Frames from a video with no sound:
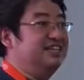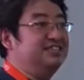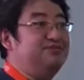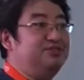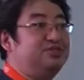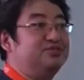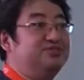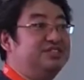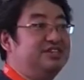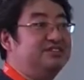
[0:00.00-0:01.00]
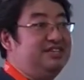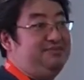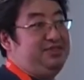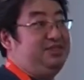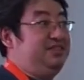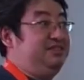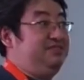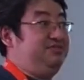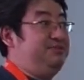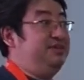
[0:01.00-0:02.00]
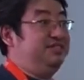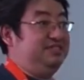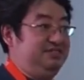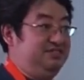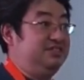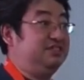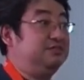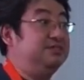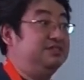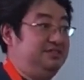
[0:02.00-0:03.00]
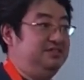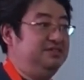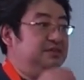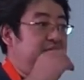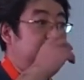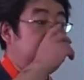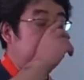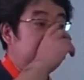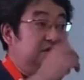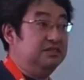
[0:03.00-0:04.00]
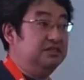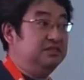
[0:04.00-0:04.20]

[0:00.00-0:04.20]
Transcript: result of three months or six months. So this